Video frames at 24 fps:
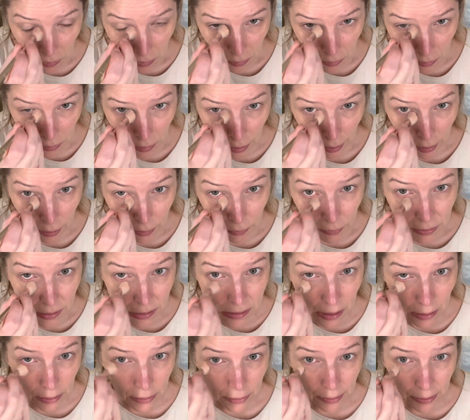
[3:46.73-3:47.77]
Now, it's
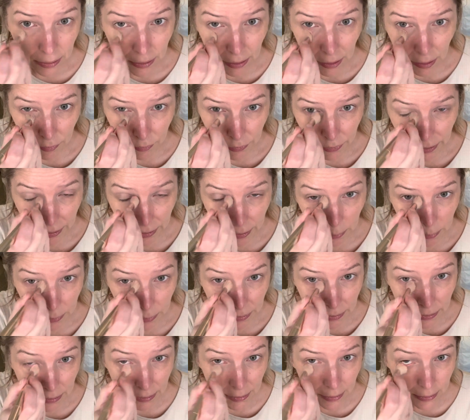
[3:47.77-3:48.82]
not gonna cover it
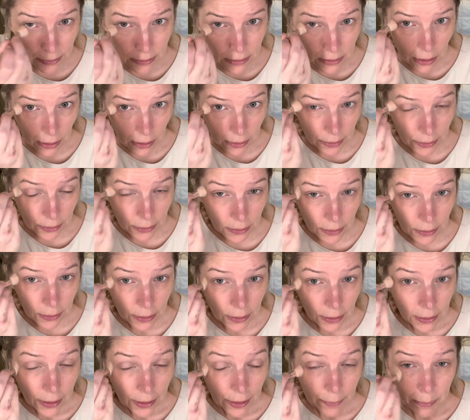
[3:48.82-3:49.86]
completely. It's not gonna
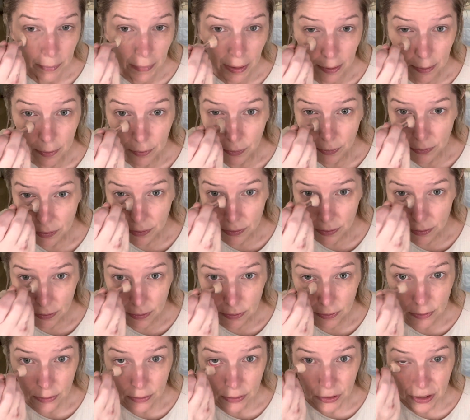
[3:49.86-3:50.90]
make those
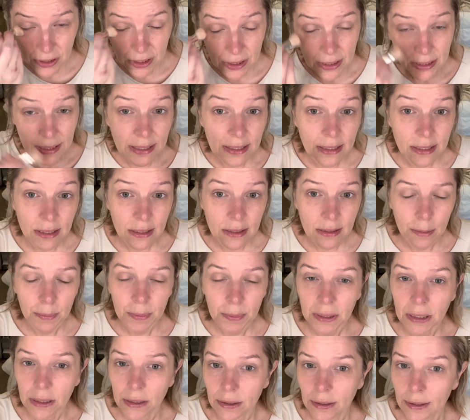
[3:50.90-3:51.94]
circles just
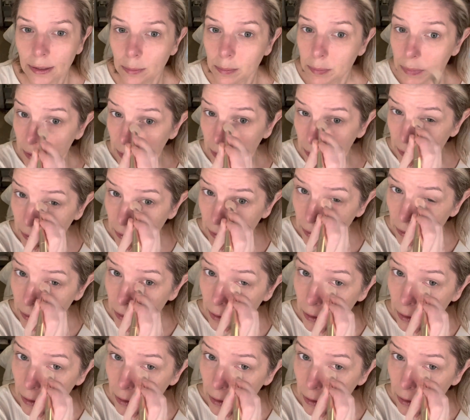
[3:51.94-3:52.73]
disappear completely.